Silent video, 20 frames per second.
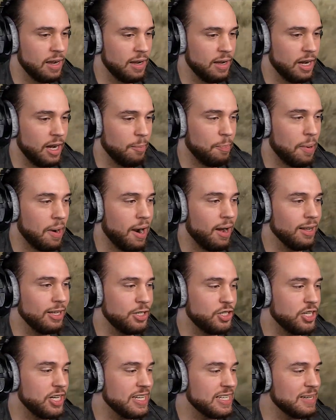
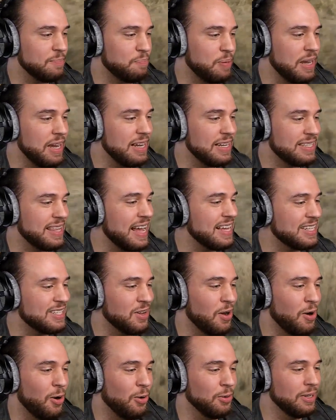Apologies and peace, that's the
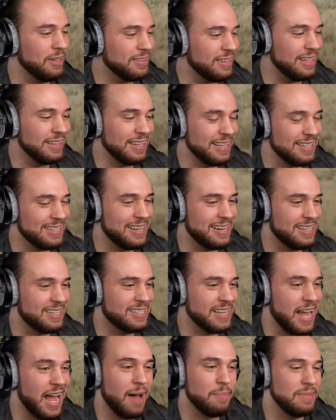only thing that's gonna
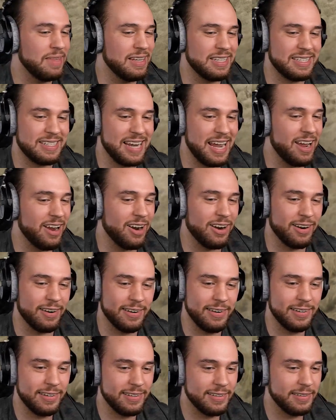stop this tear.
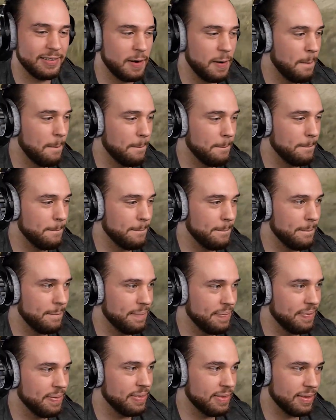
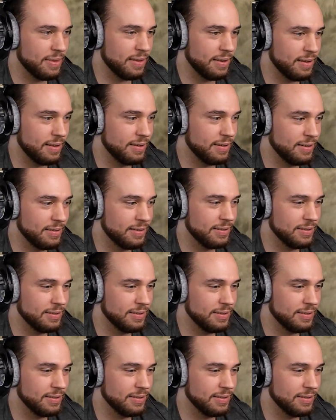Resist.